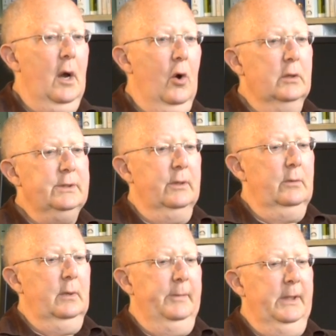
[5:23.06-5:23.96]

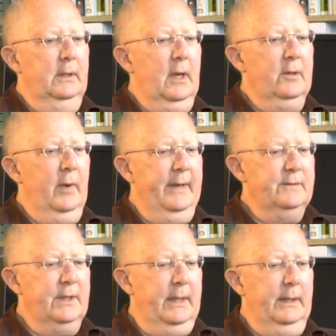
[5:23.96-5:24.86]
Also, I mean, another way of
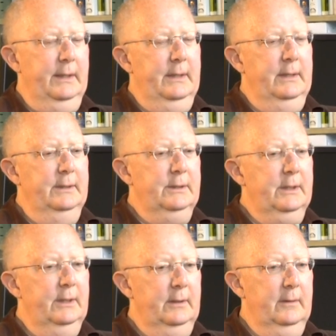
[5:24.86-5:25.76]
saying it is
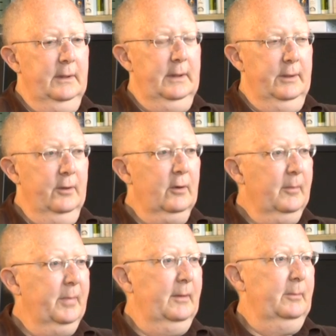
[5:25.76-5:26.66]
in in
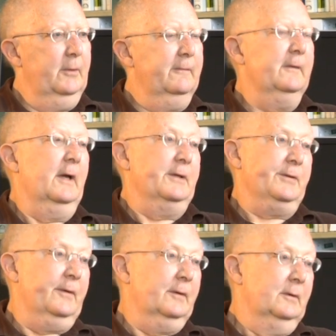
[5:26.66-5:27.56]
Europe, I'm a
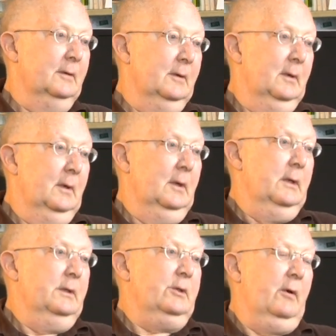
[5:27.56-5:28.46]
philosopher.
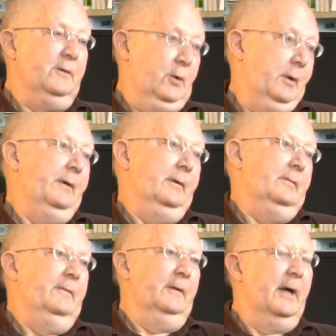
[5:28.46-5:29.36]
So I've taught
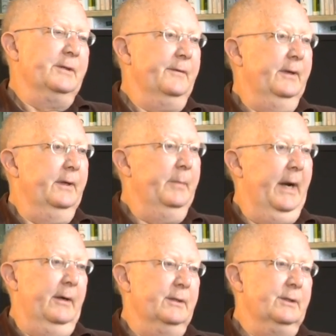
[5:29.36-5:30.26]
philosophy in
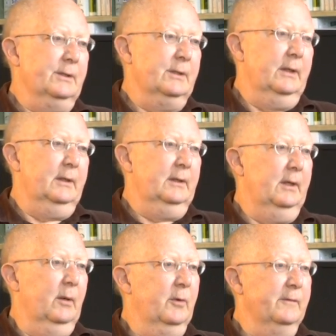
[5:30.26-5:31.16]
Paris uh, a
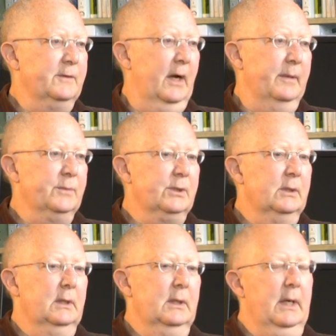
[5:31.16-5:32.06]
number of times
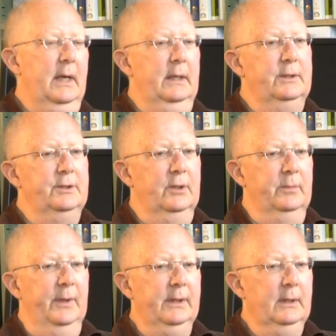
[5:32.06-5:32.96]
and in
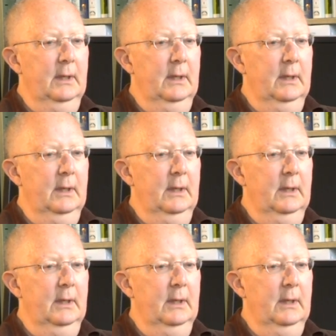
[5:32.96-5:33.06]
Germany.